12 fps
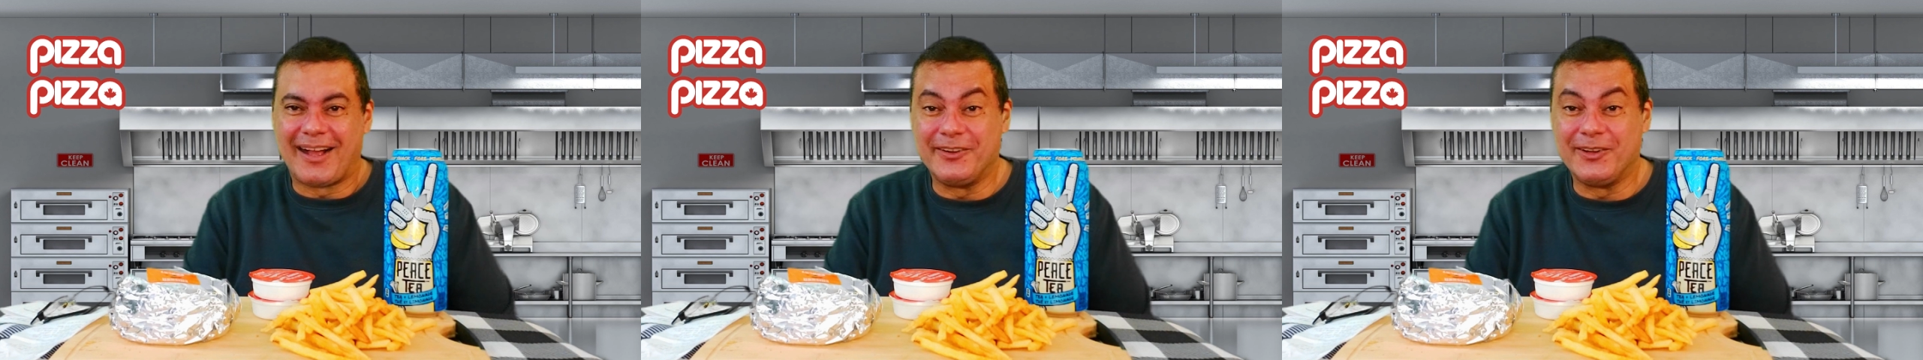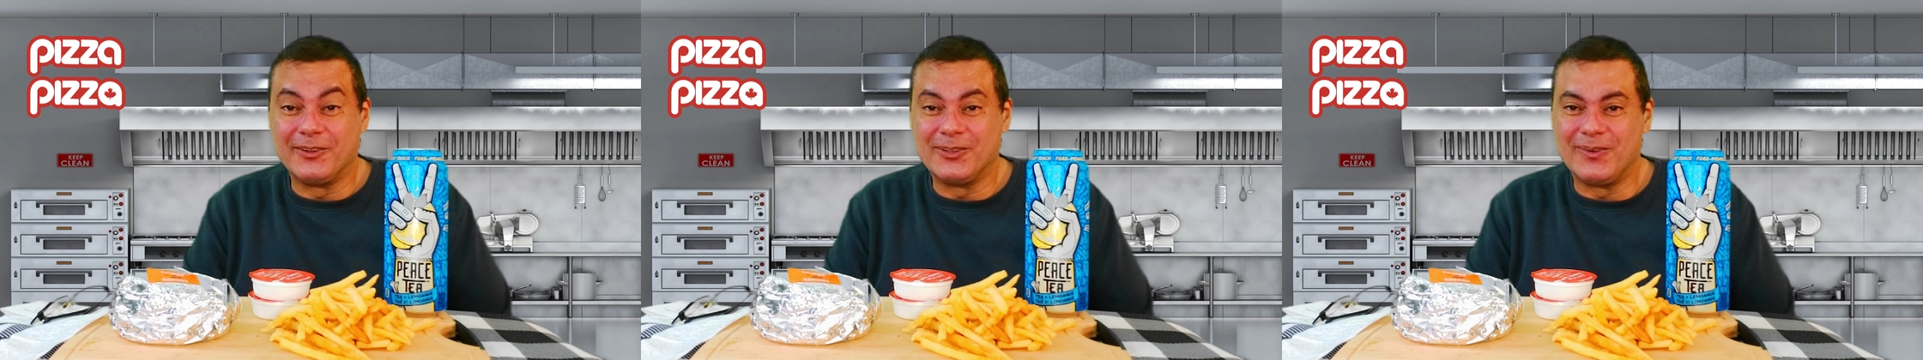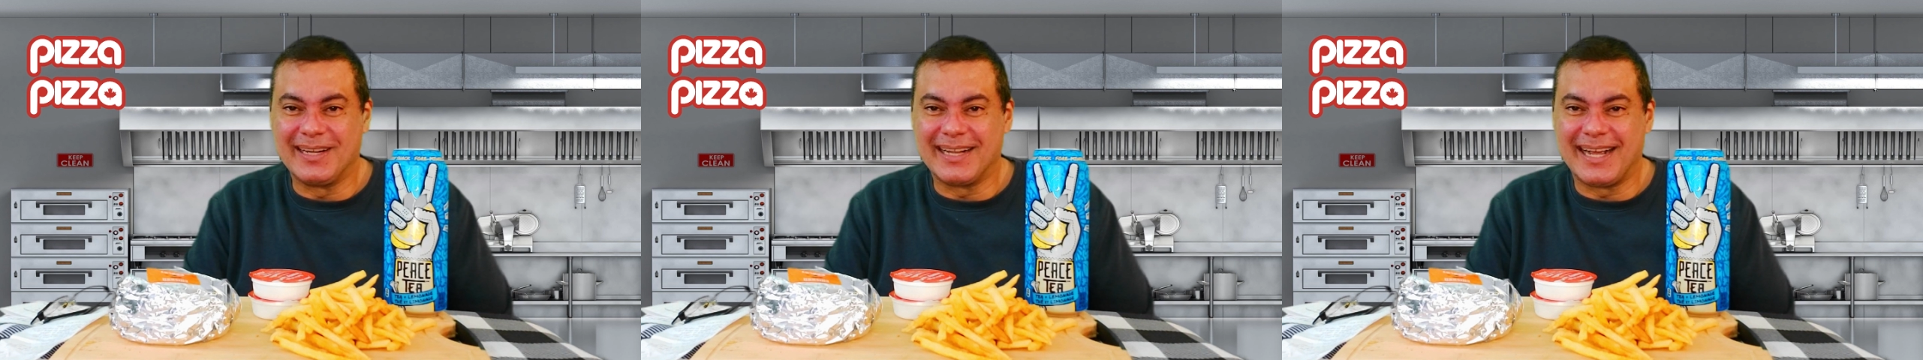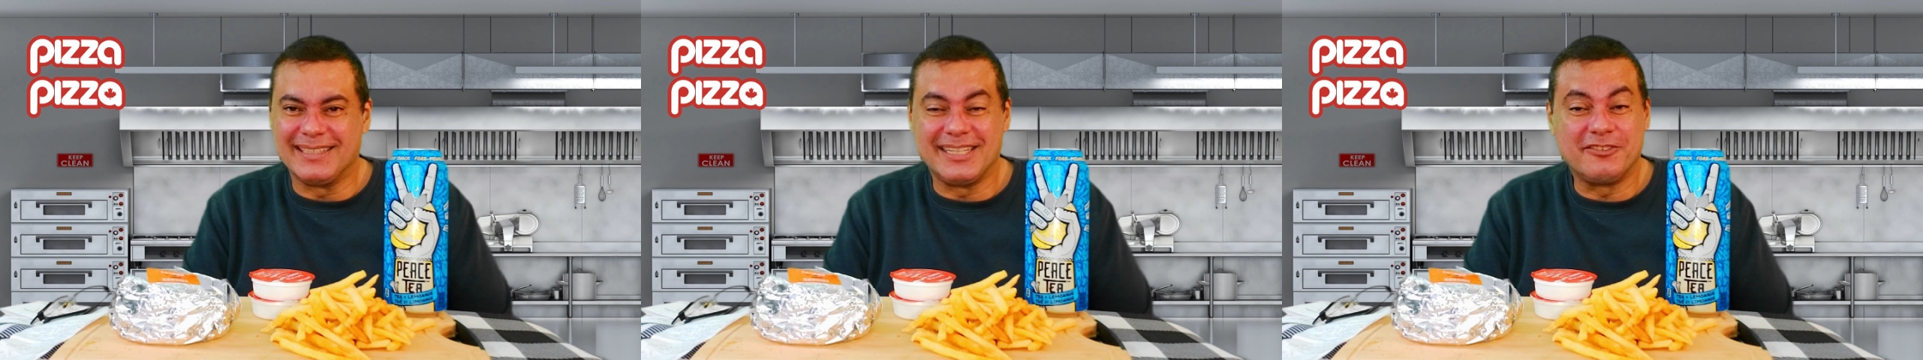How you all doing,
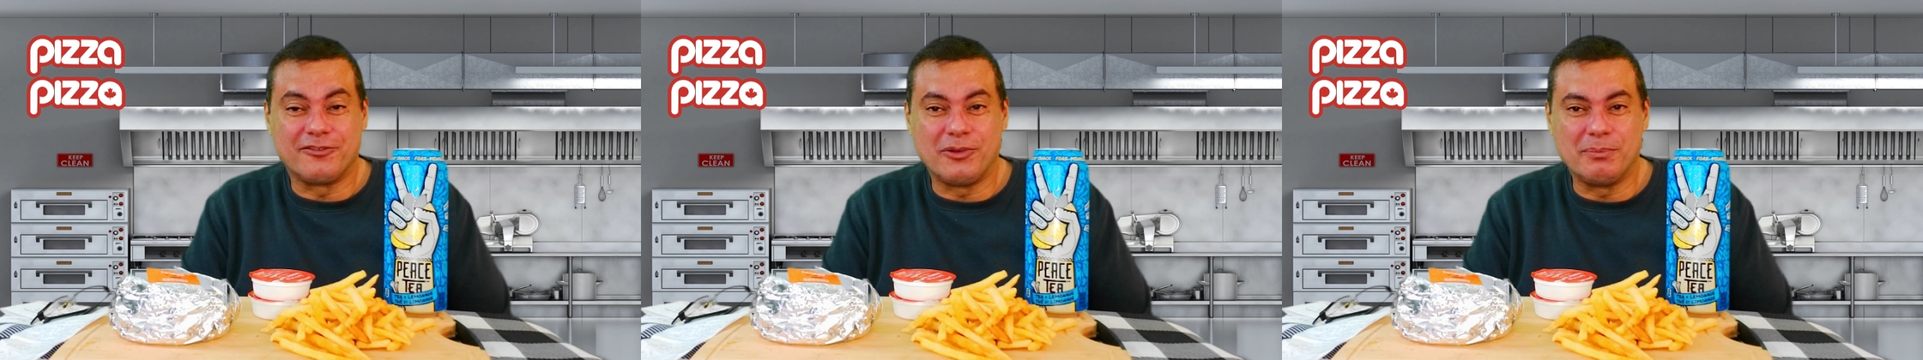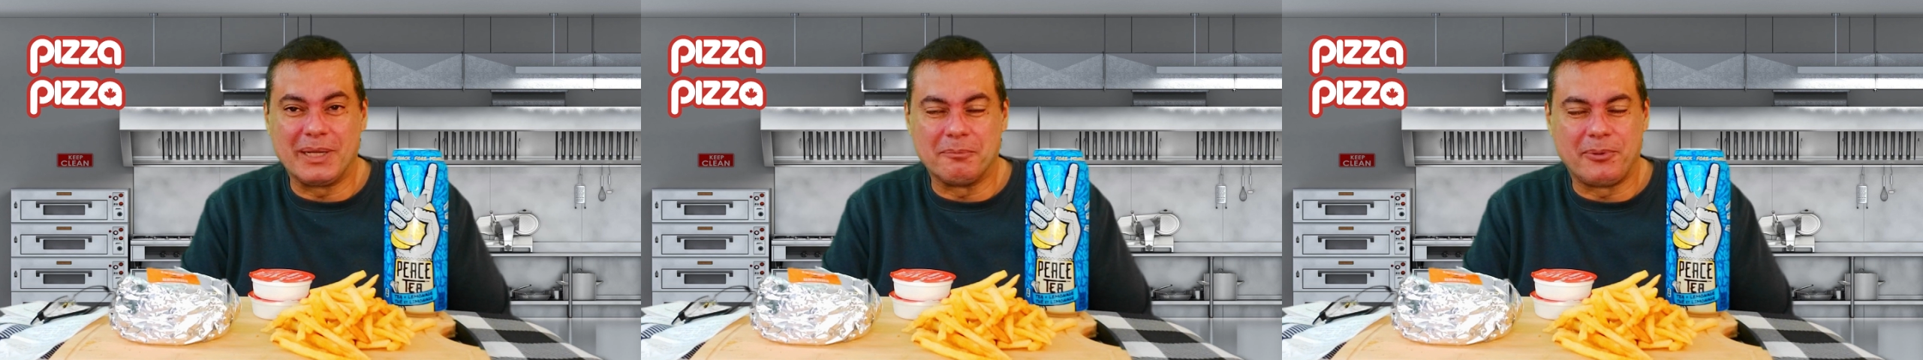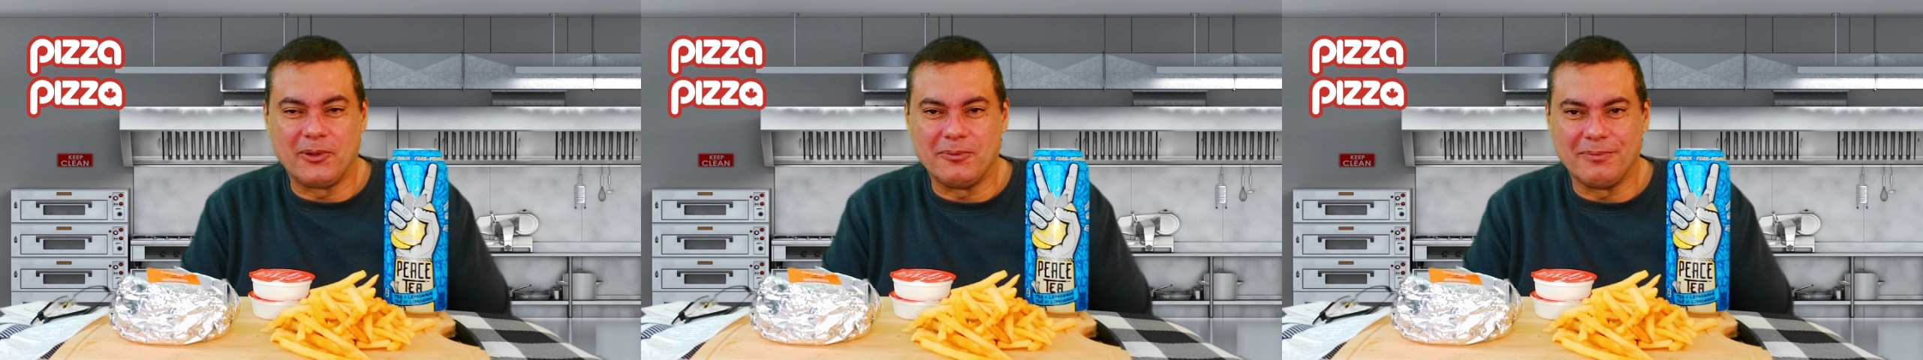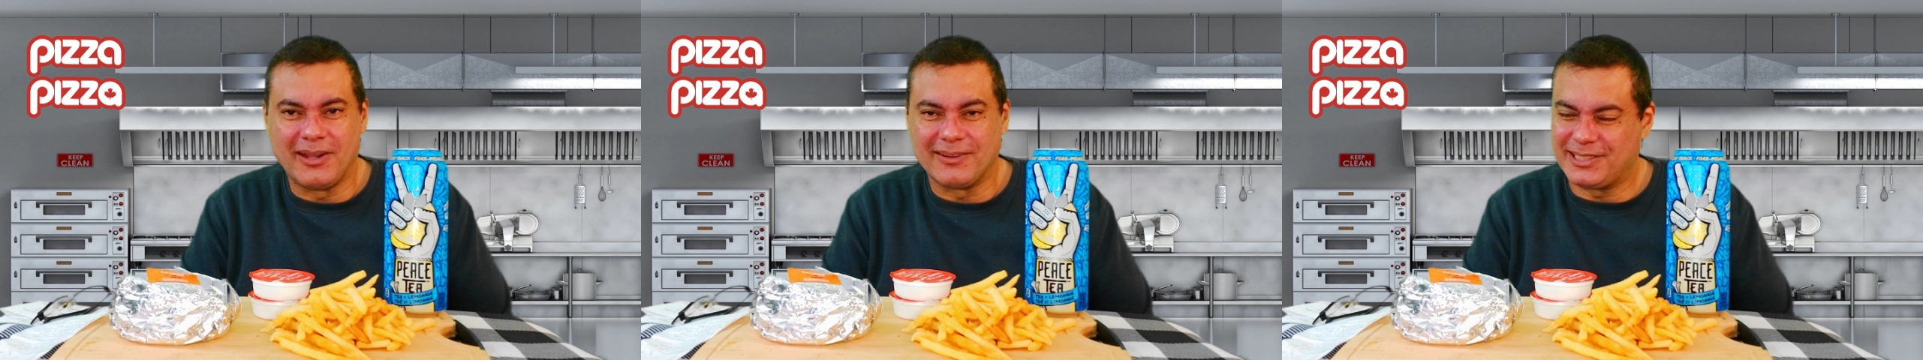guys? It's FoodMan
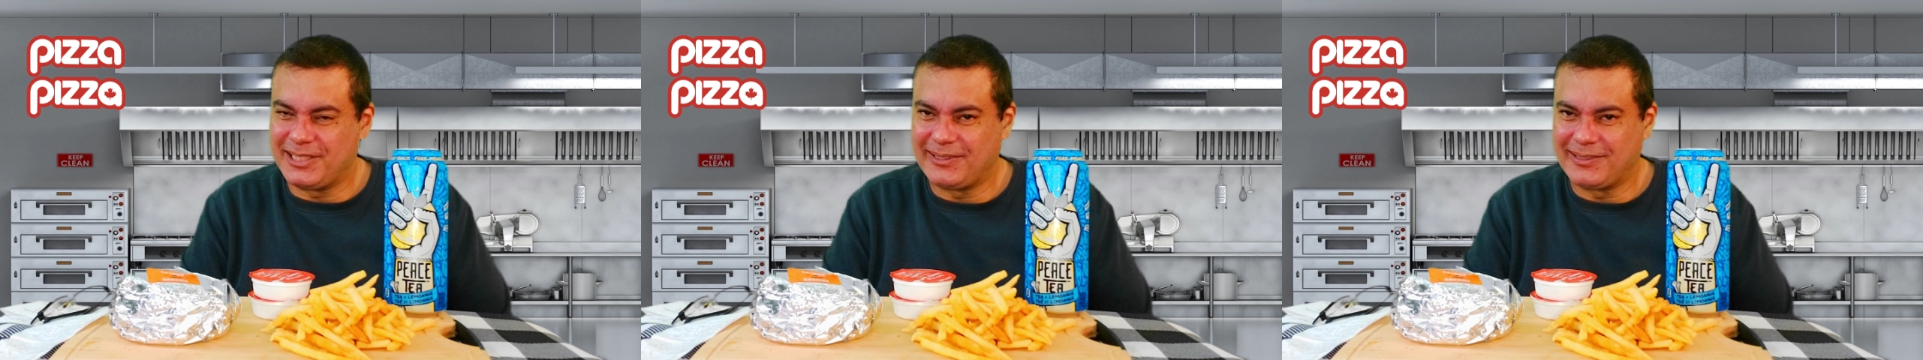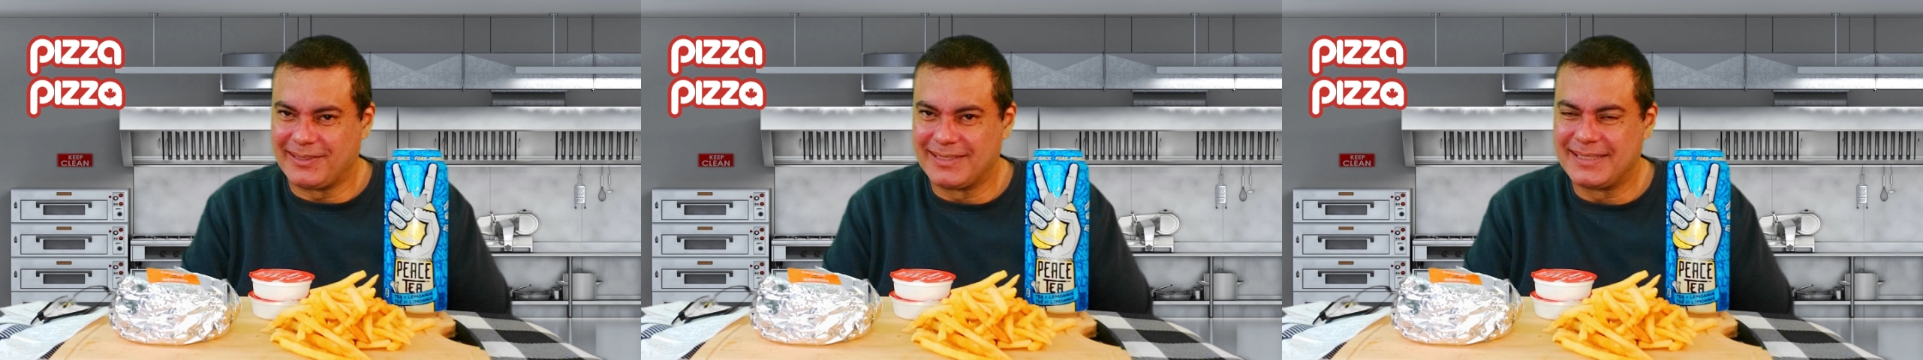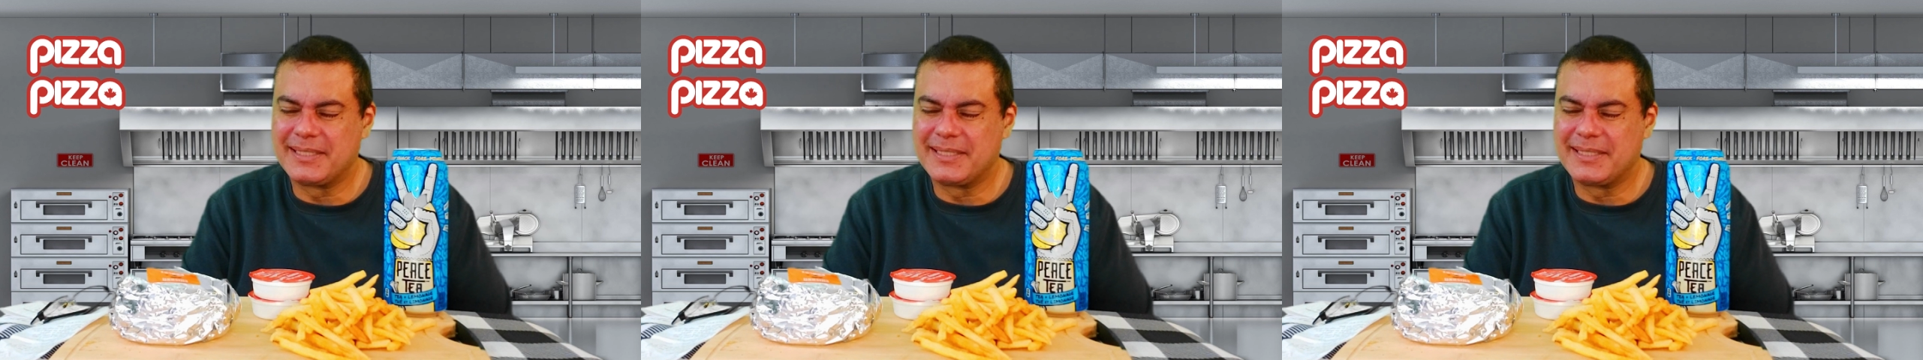Paul Vlogs here,